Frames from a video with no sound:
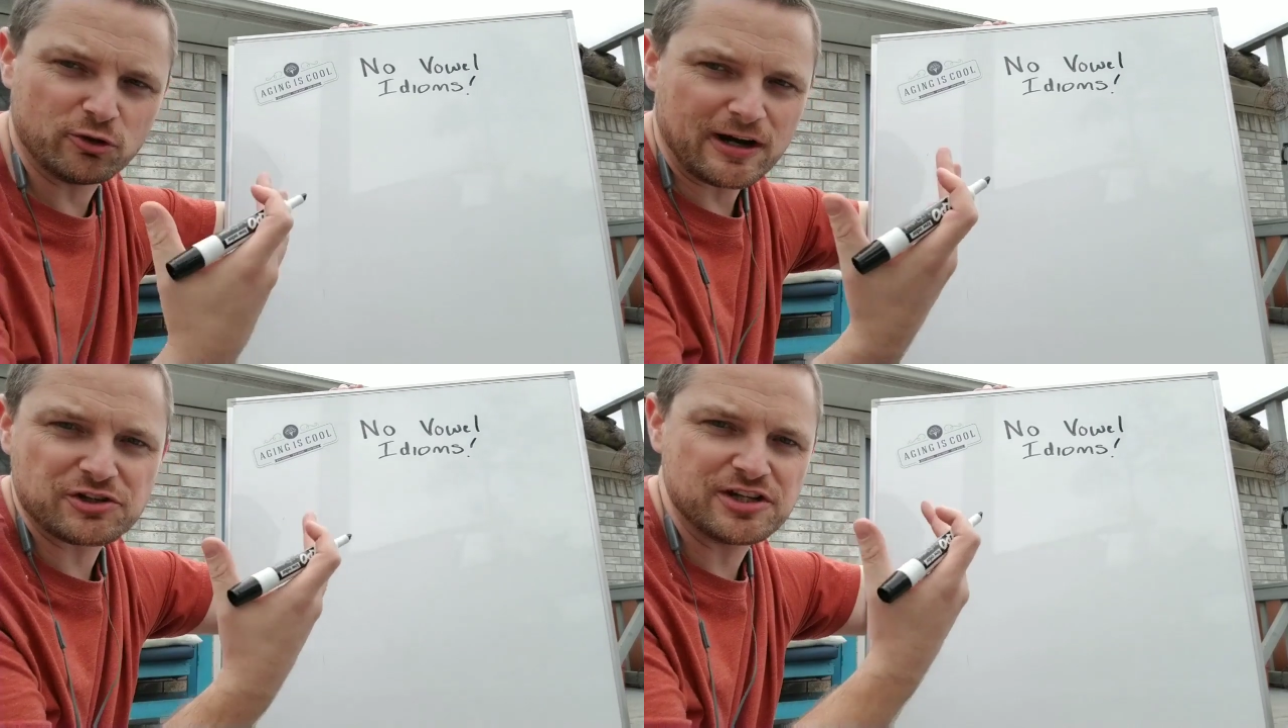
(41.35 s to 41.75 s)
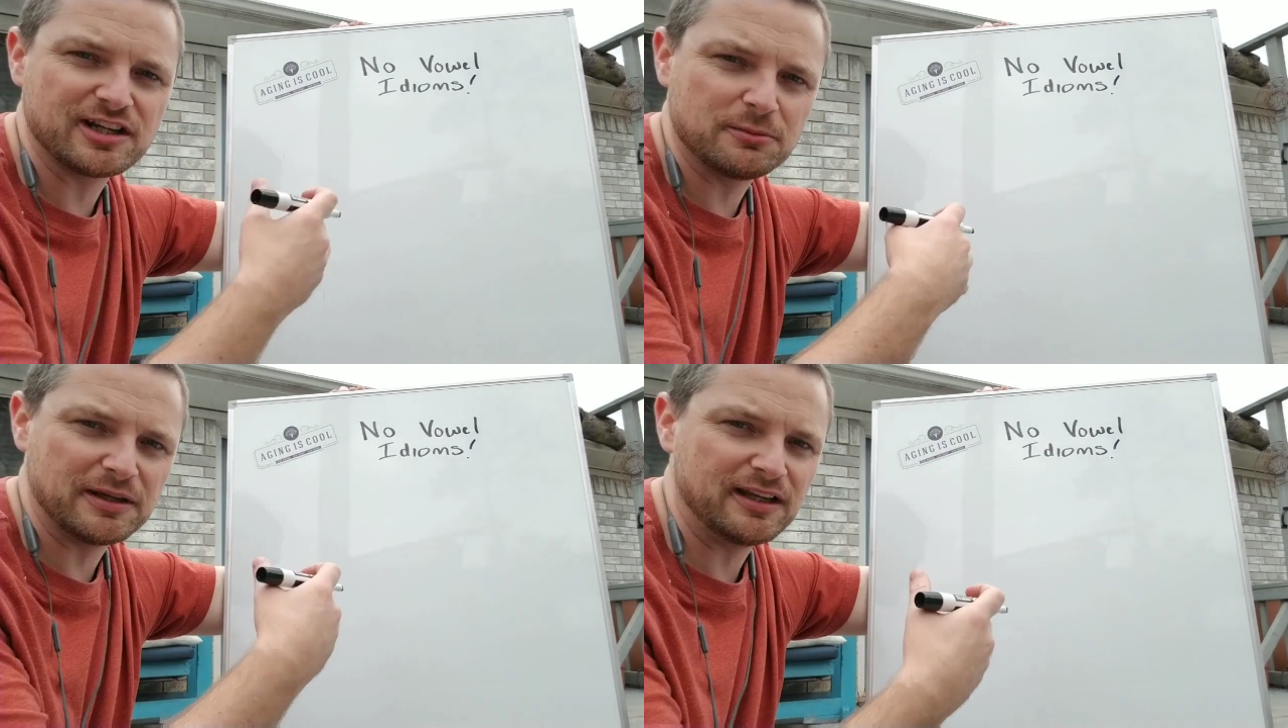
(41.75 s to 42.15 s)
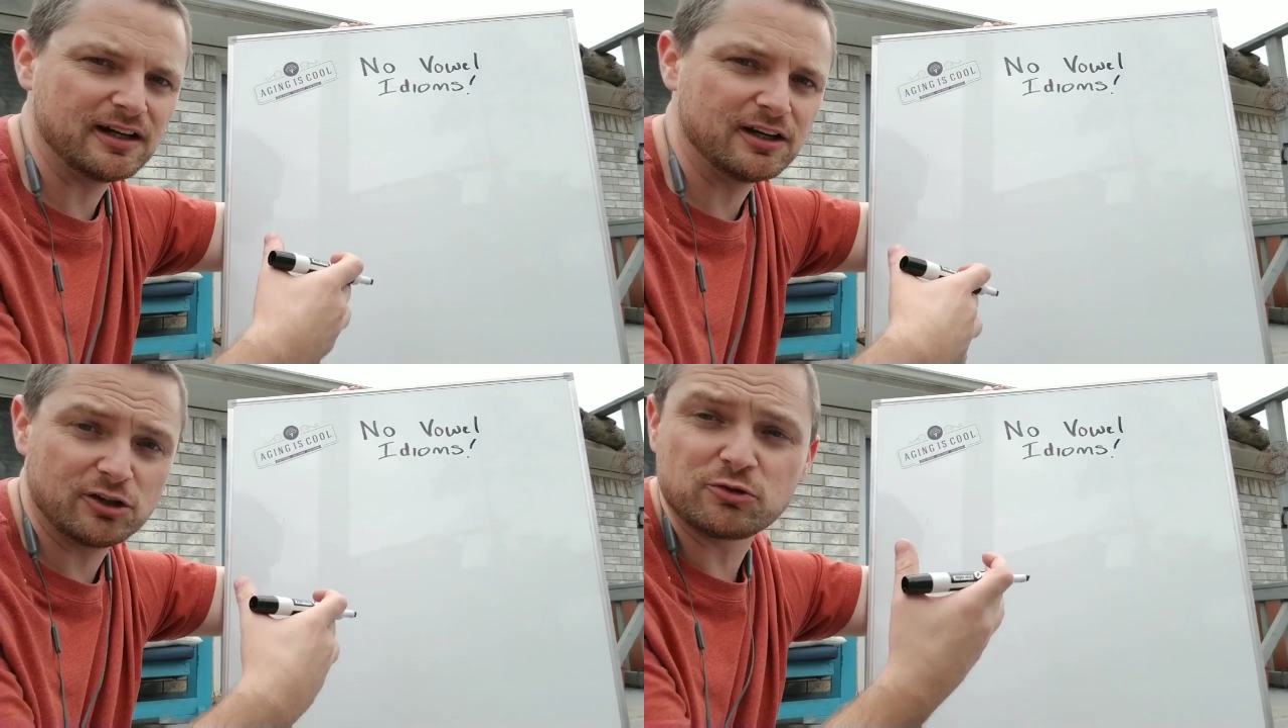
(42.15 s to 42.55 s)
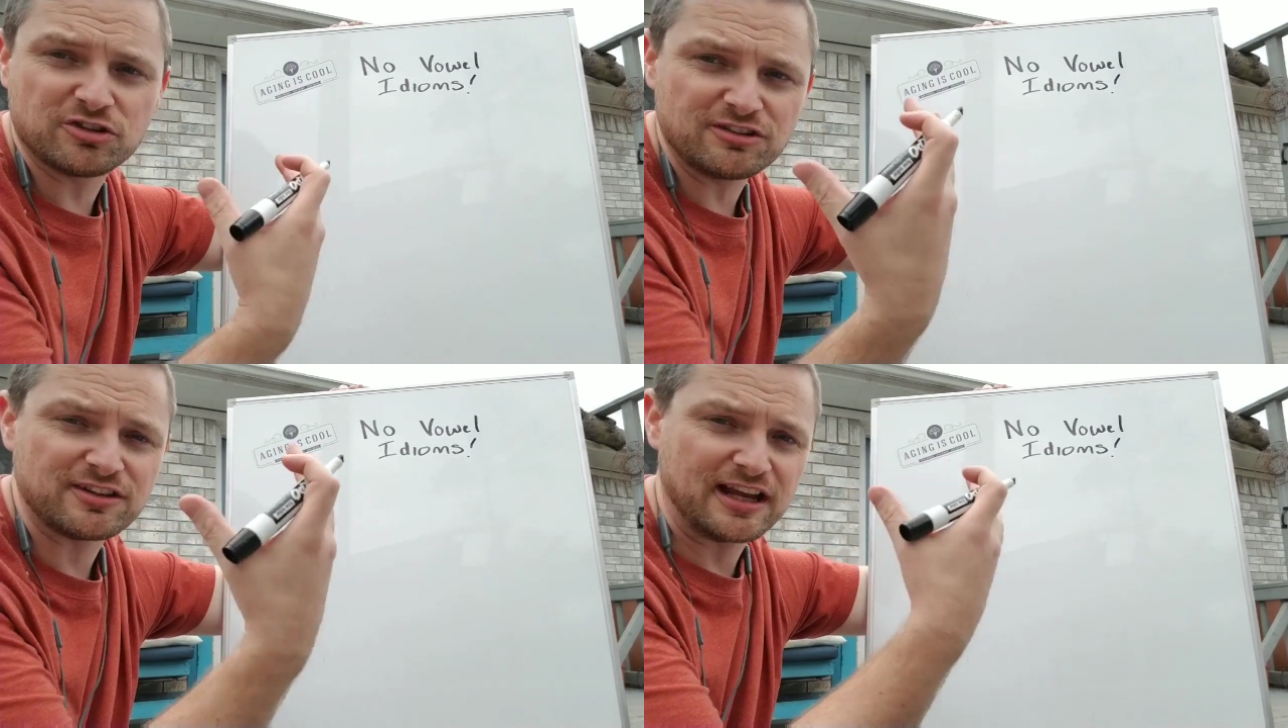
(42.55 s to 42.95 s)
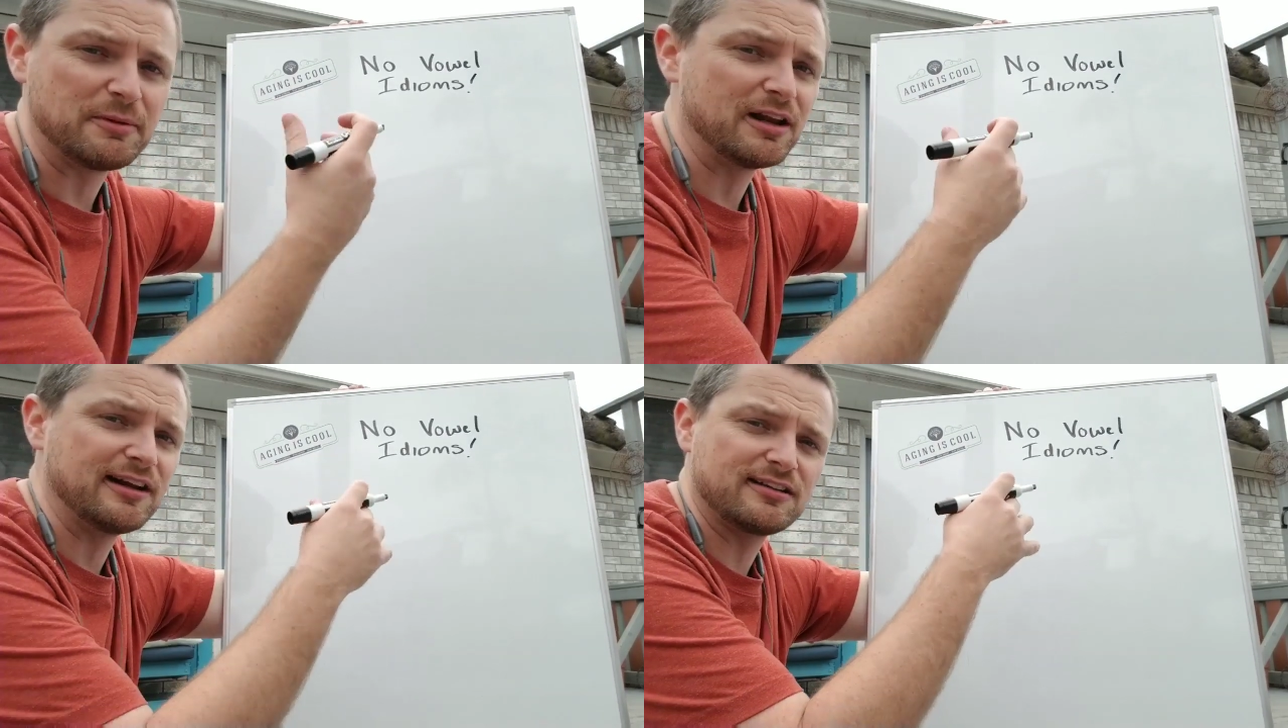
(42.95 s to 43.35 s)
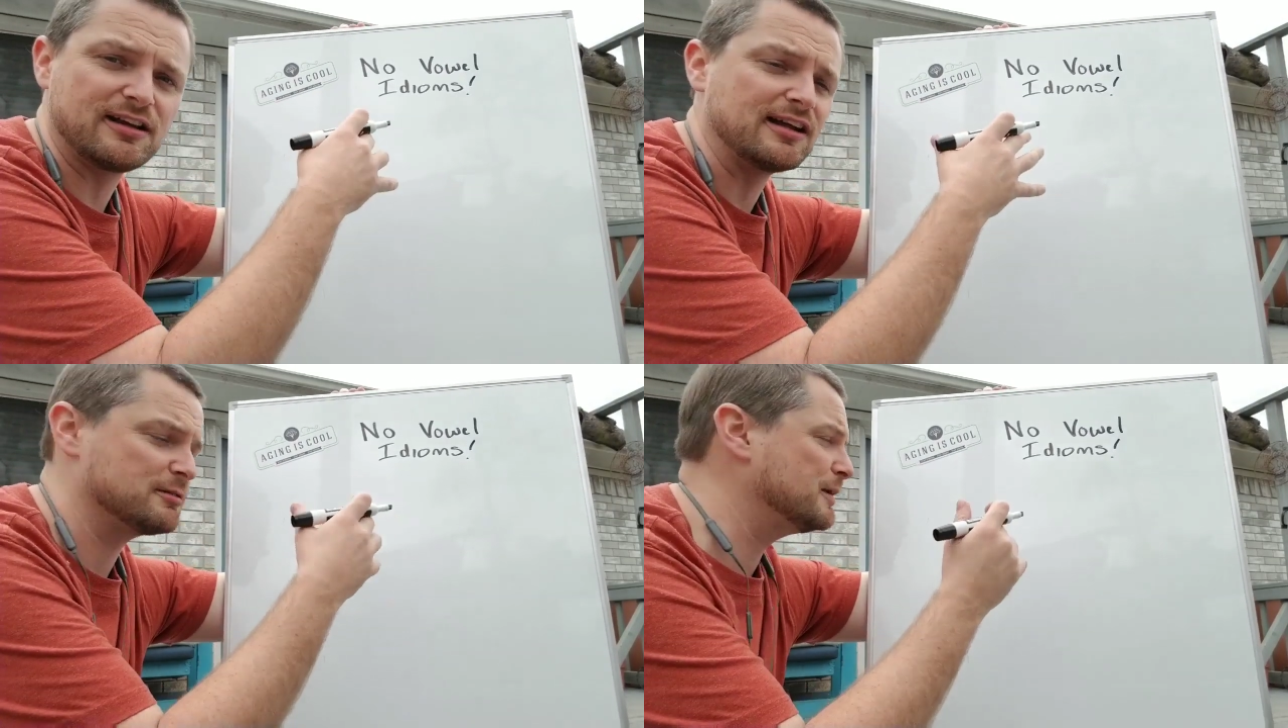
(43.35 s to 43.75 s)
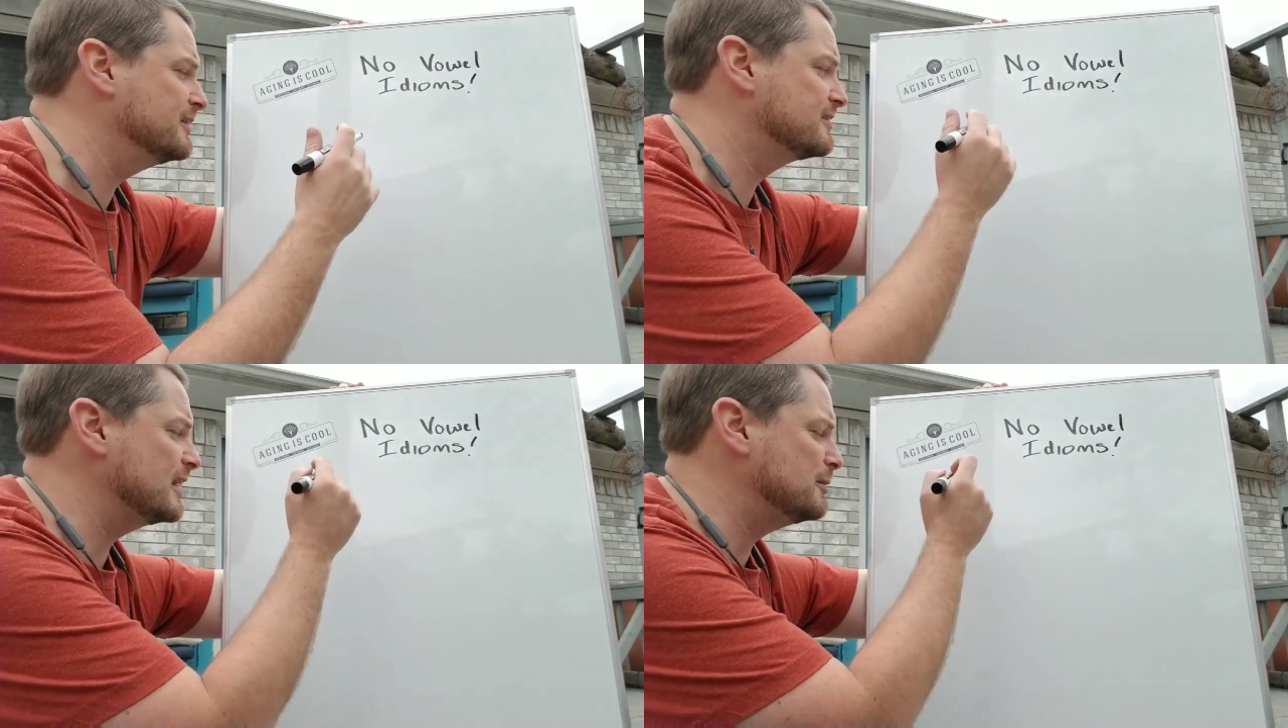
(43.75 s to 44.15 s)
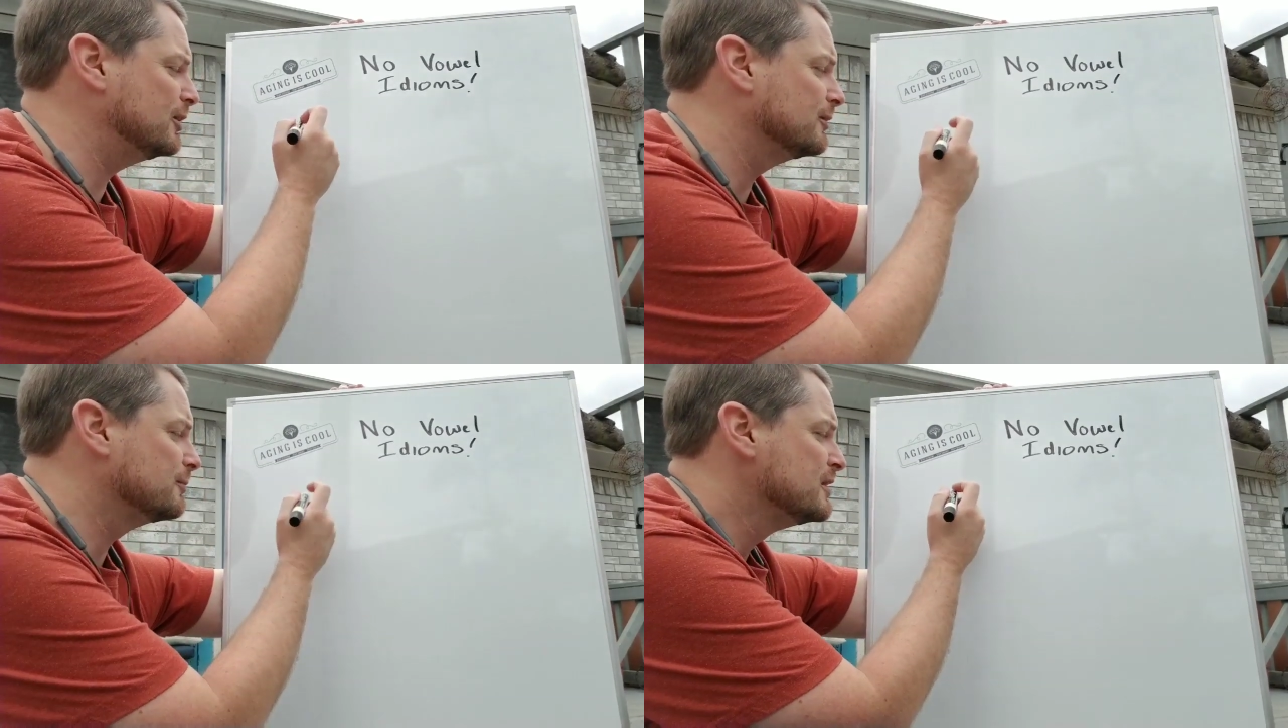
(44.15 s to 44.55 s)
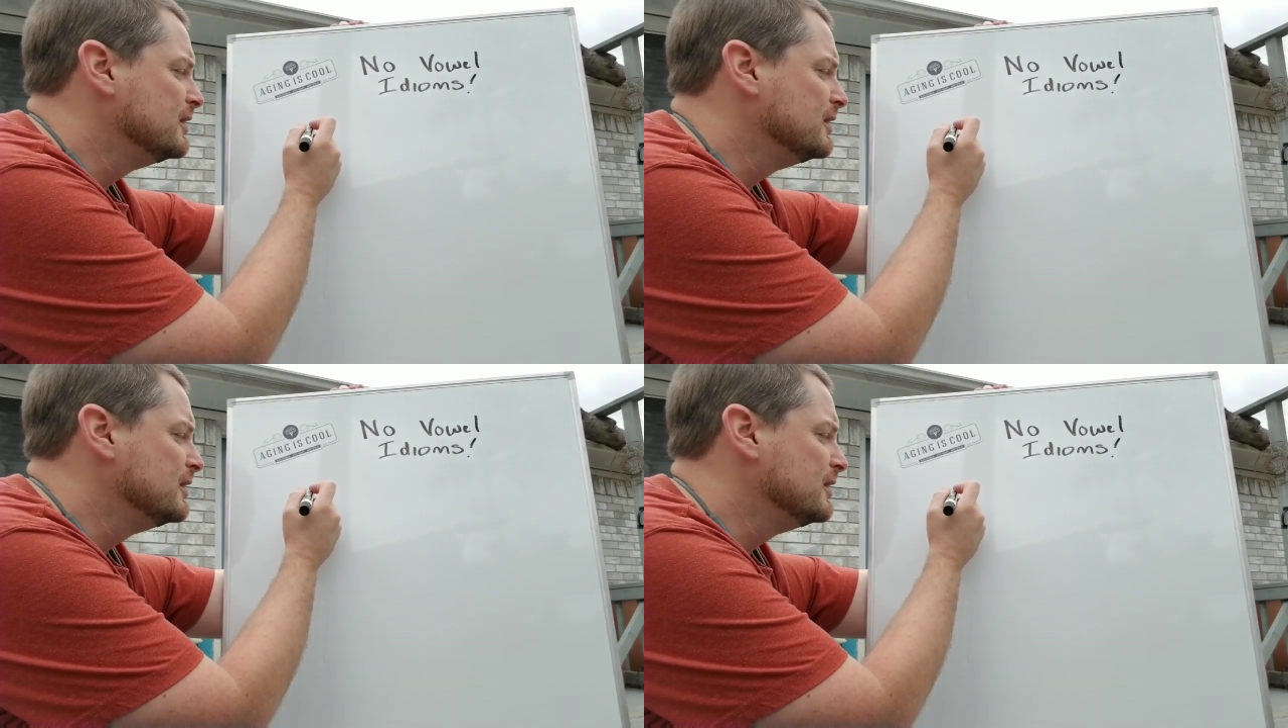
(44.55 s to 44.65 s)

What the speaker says: you're actually going to be used to this game. I like to play this game a lot.